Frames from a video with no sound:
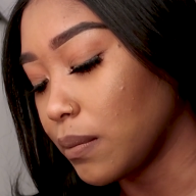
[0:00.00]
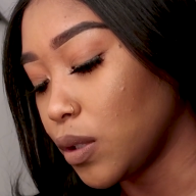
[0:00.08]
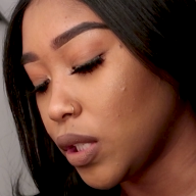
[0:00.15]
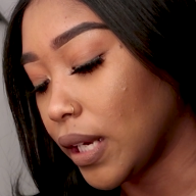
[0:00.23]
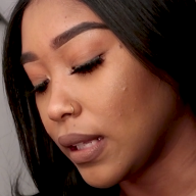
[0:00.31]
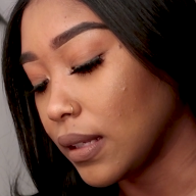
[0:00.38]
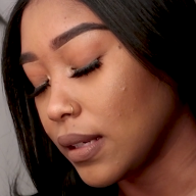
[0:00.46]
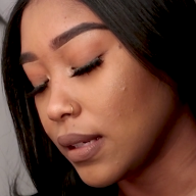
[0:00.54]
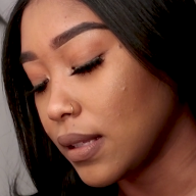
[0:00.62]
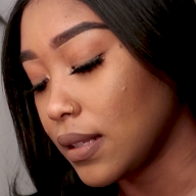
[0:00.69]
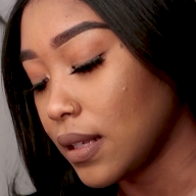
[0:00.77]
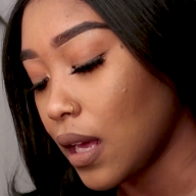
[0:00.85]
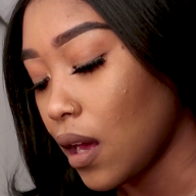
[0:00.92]

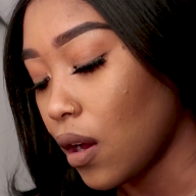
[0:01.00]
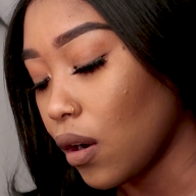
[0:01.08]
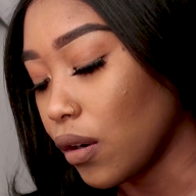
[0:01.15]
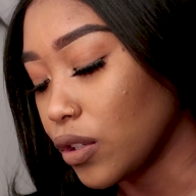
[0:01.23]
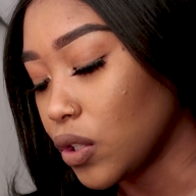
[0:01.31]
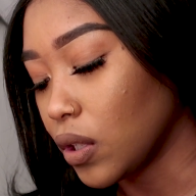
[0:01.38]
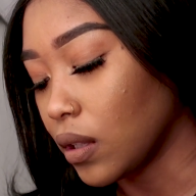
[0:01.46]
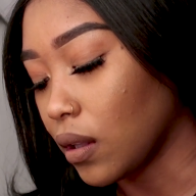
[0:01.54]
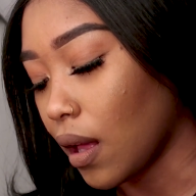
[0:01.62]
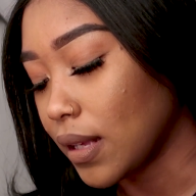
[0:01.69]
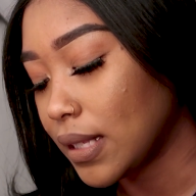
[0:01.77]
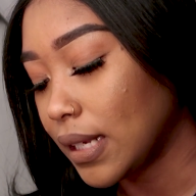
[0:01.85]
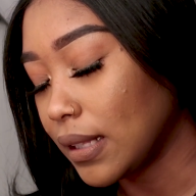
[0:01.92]
Shayla's Ultra
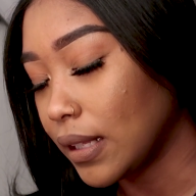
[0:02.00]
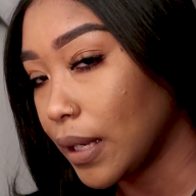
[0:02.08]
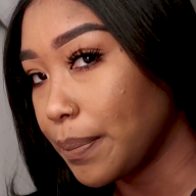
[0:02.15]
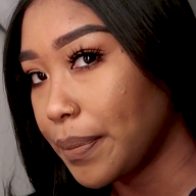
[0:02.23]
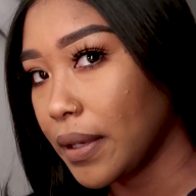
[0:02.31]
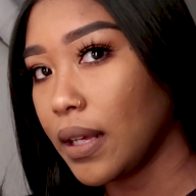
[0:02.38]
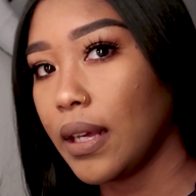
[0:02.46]
Glossy Lip,